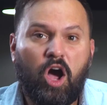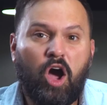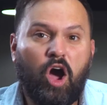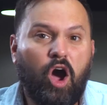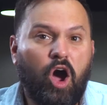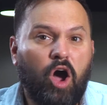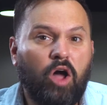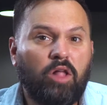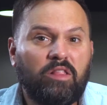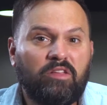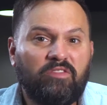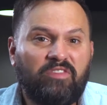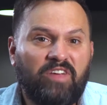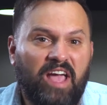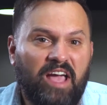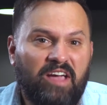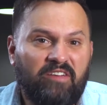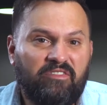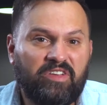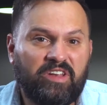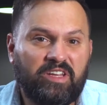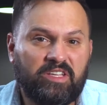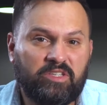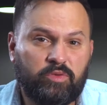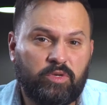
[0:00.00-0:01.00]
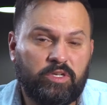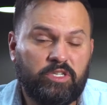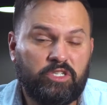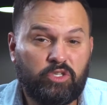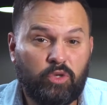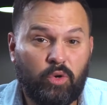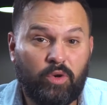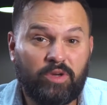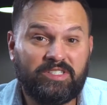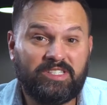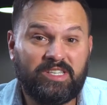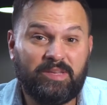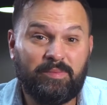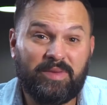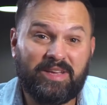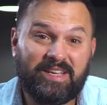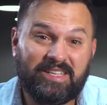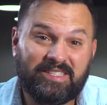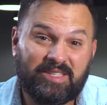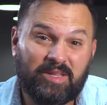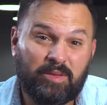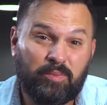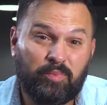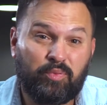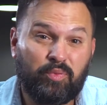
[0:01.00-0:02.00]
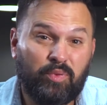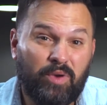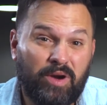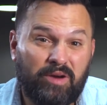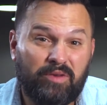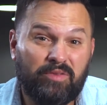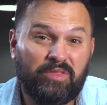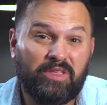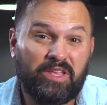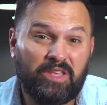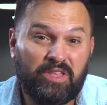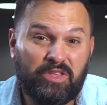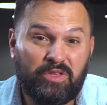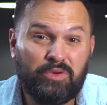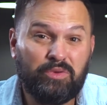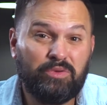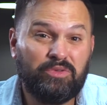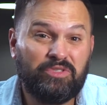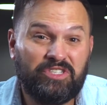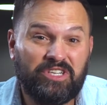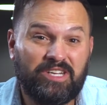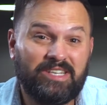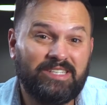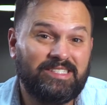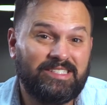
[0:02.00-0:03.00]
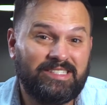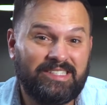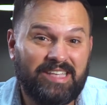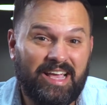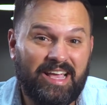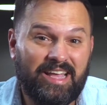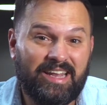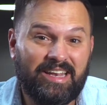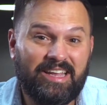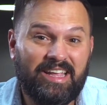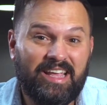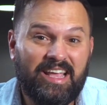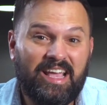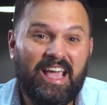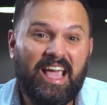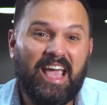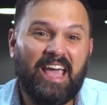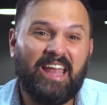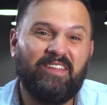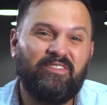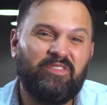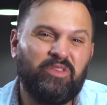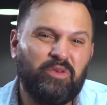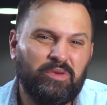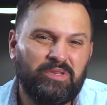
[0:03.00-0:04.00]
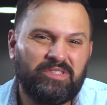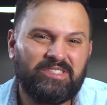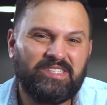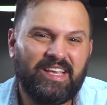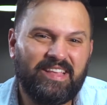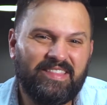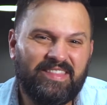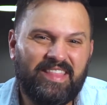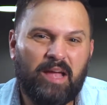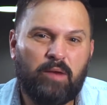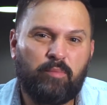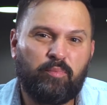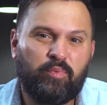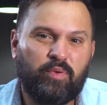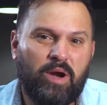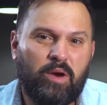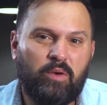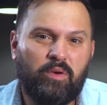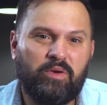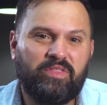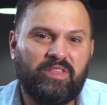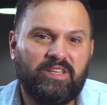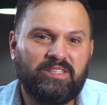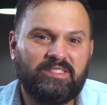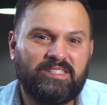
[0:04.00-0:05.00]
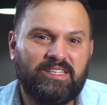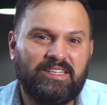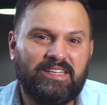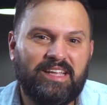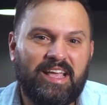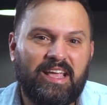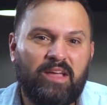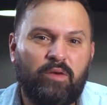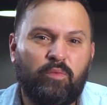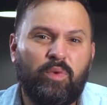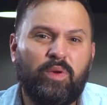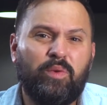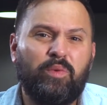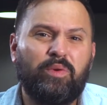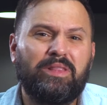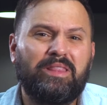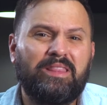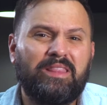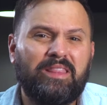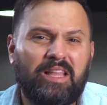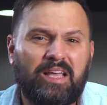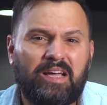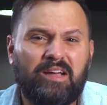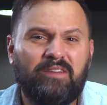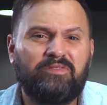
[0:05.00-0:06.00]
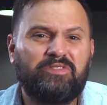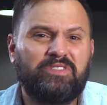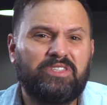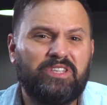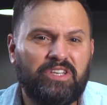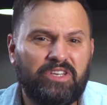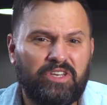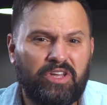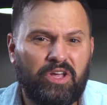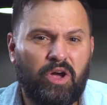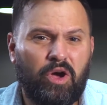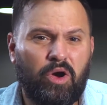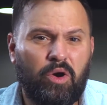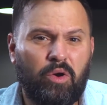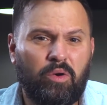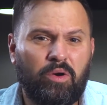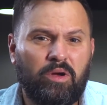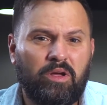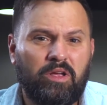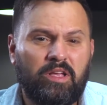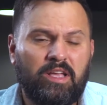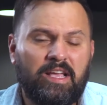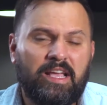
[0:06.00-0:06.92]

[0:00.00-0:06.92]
All of heaven is rejoicing because of the prayer that you just said. And if you said that prayer with us today, we would love to know.